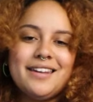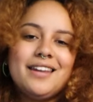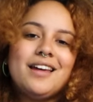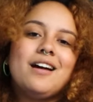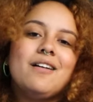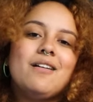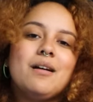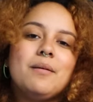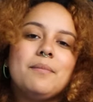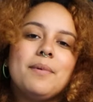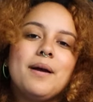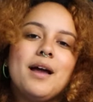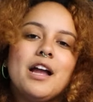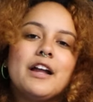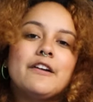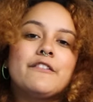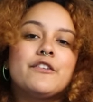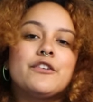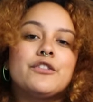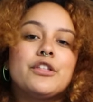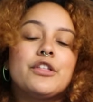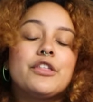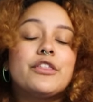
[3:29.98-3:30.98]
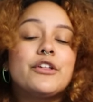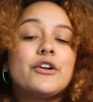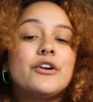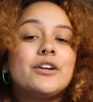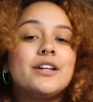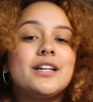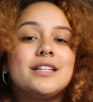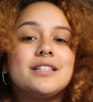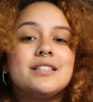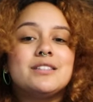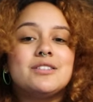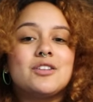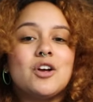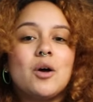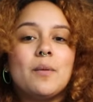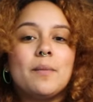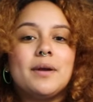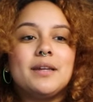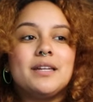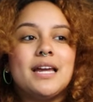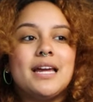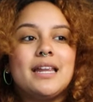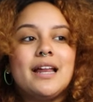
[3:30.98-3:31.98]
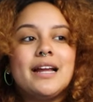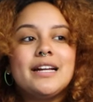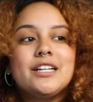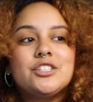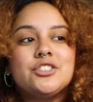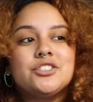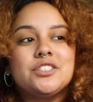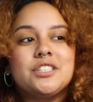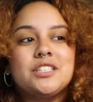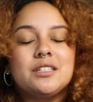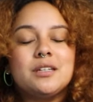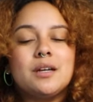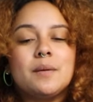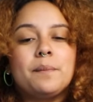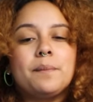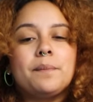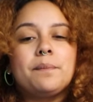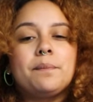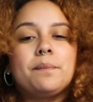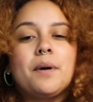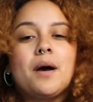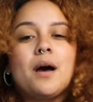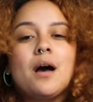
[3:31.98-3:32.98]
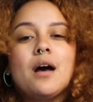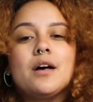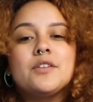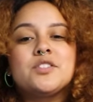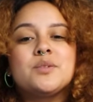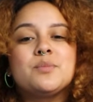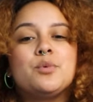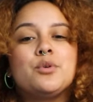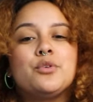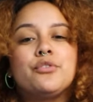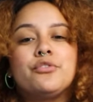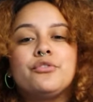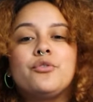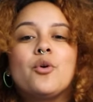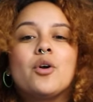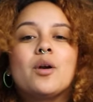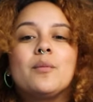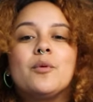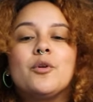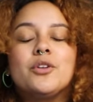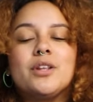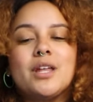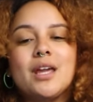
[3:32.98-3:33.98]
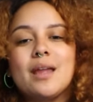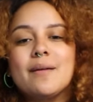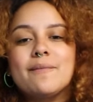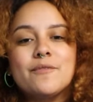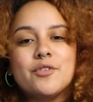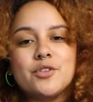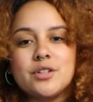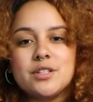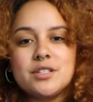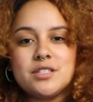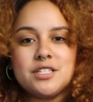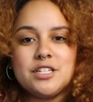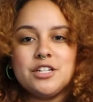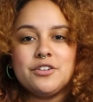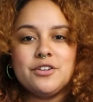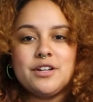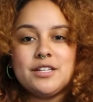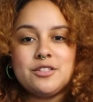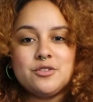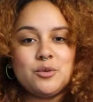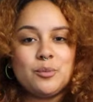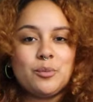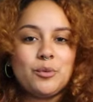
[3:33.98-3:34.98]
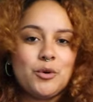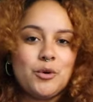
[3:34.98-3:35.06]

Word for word: And now I'm back for the third installment, and actually a possible formal name for this series or